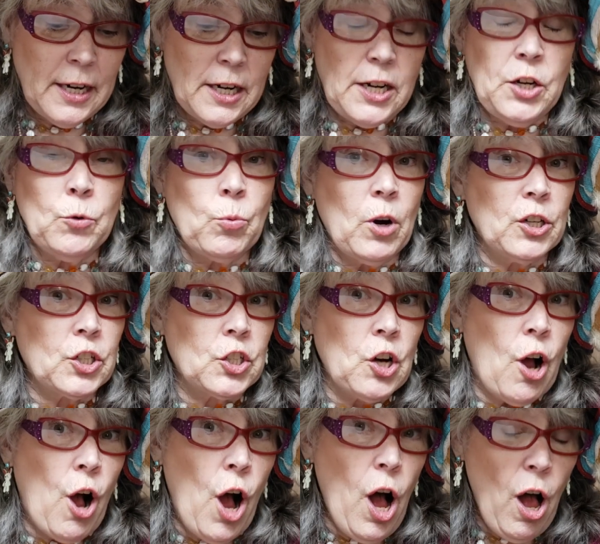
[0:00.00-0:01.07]
He rushed
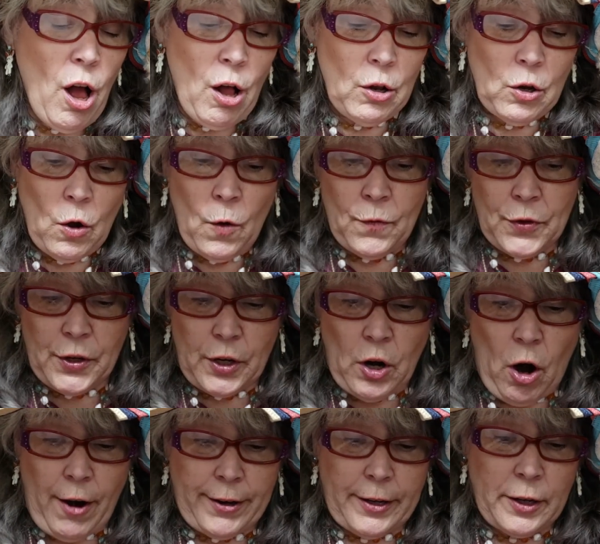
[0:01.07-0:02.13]
all over the
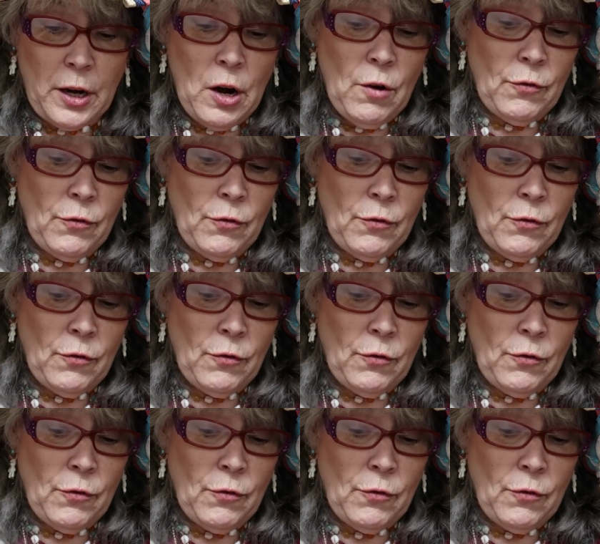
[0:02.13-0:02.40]
garden,